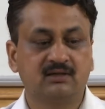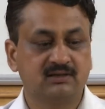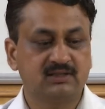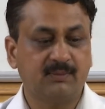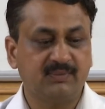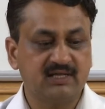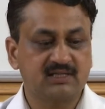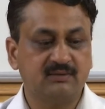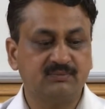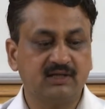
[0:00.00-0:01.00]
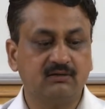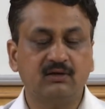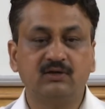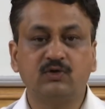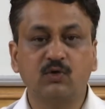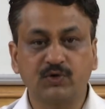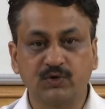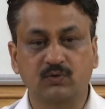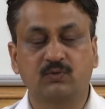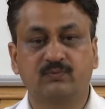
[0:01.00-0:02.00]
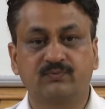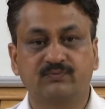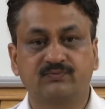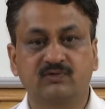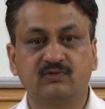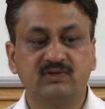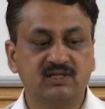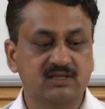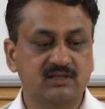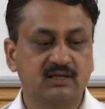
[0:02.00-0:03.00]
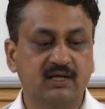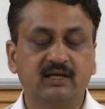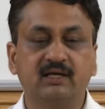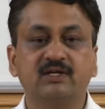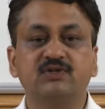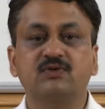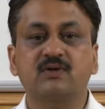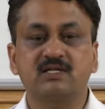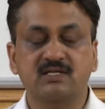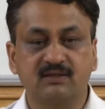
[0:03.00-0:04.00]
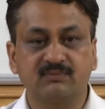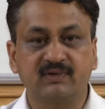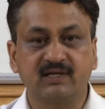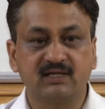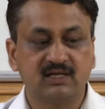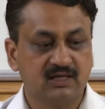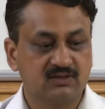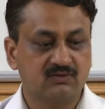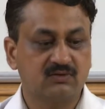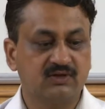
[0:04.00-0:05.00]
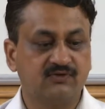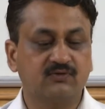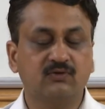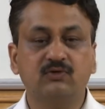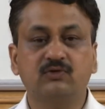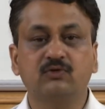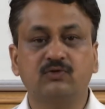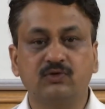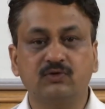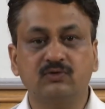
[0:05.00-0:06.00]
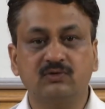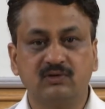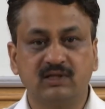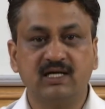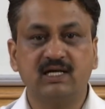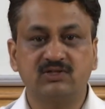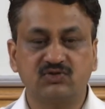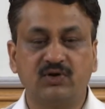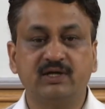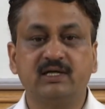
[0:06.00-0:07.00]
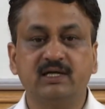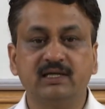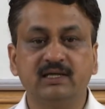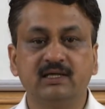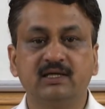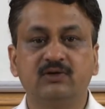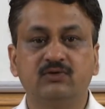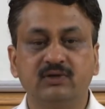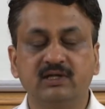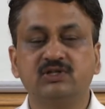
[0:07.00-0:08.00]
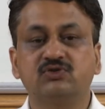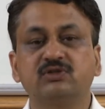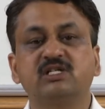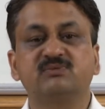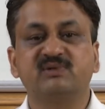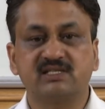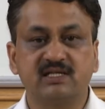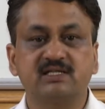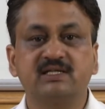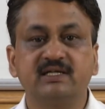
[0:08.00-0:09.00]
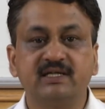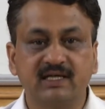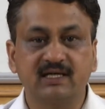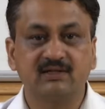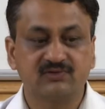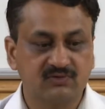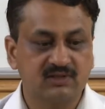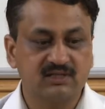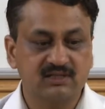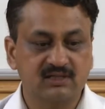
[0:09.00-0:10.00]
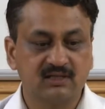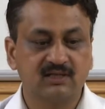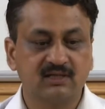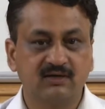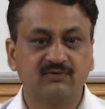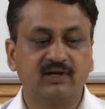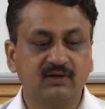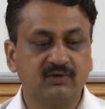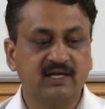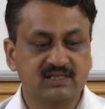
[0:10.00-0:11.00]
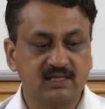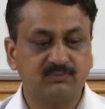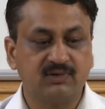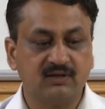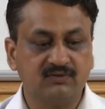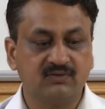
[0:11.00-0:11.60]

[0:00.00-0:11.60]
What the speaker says: Japanese company called Tokyo. which is an insurance company. So, IFCO Tokyo, they are jointly doing insurance business in India. So, this is a very good example of